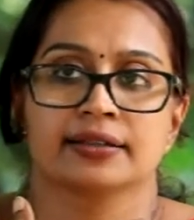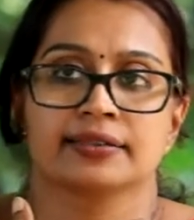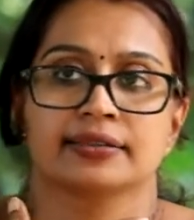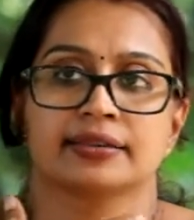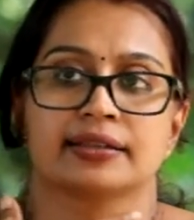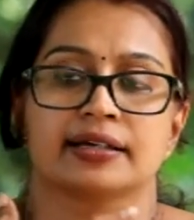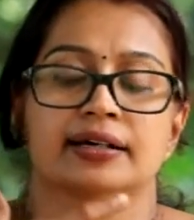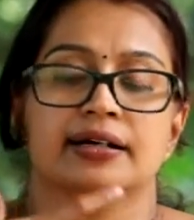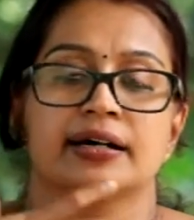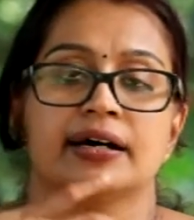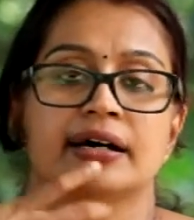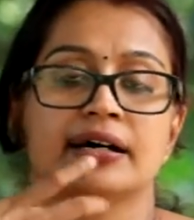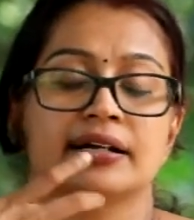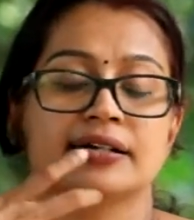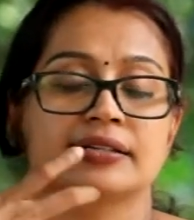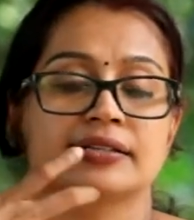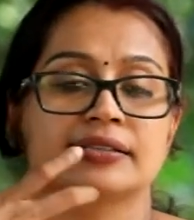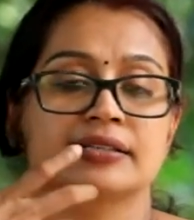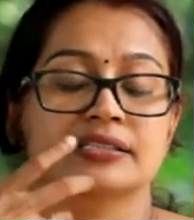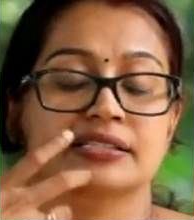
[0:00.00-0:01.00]

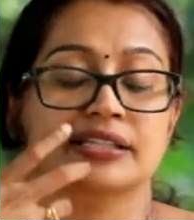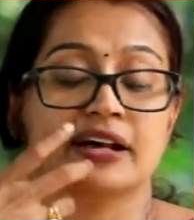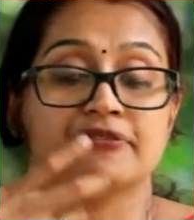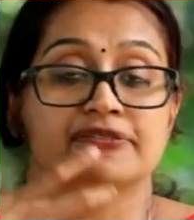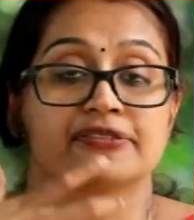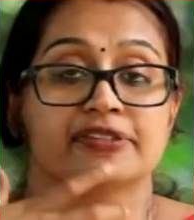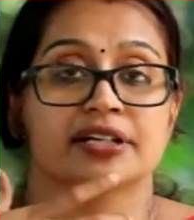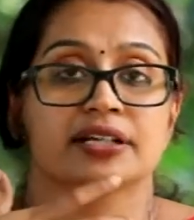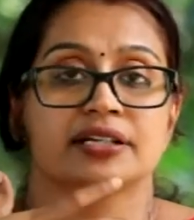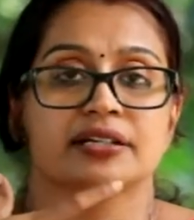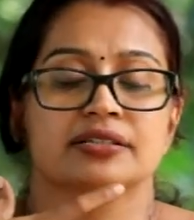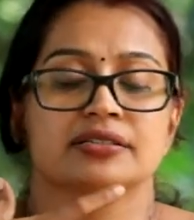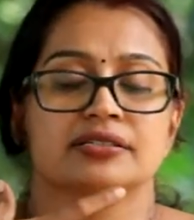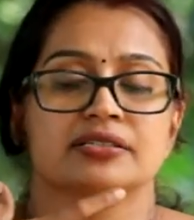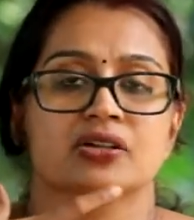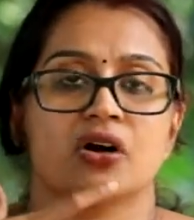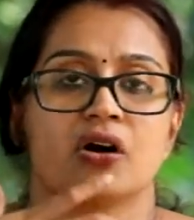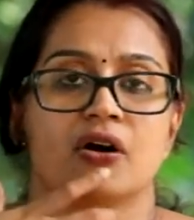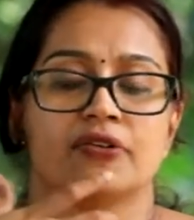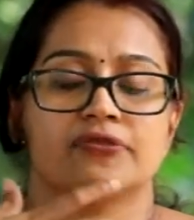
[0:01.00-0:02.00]
the
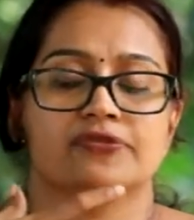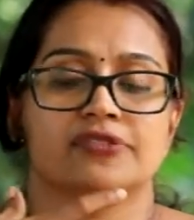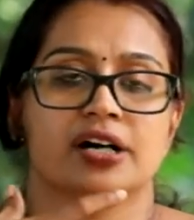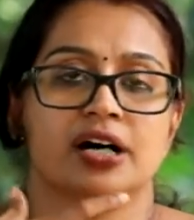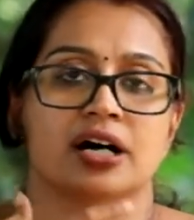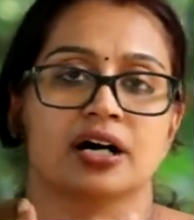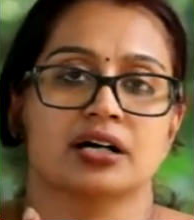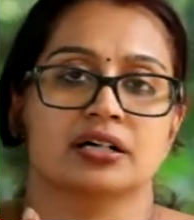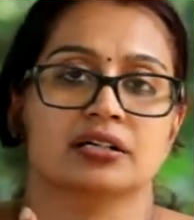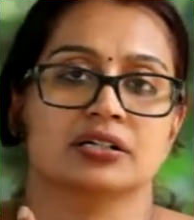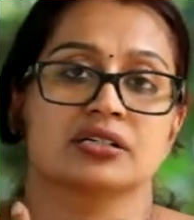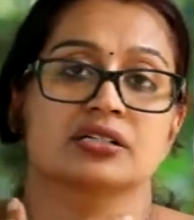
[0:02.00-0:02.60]
sufferings of her